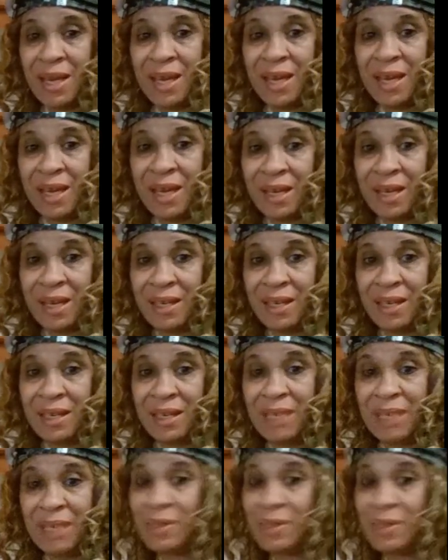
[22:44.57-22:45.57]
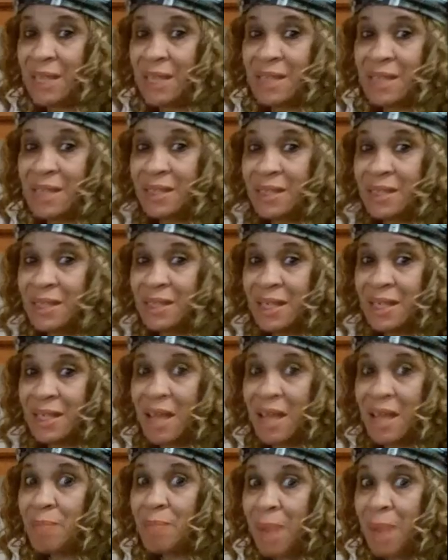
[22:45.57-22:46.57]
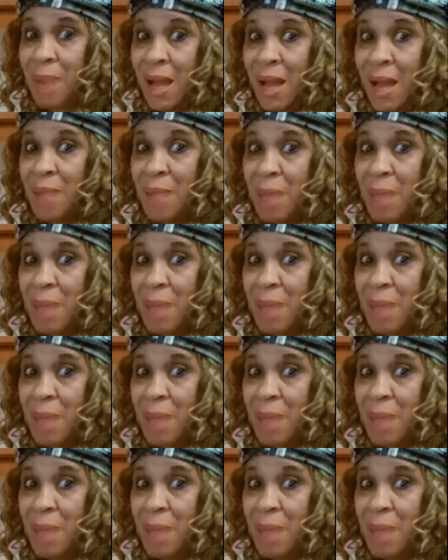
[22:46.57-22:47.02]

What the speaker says: And if it tastes anything like my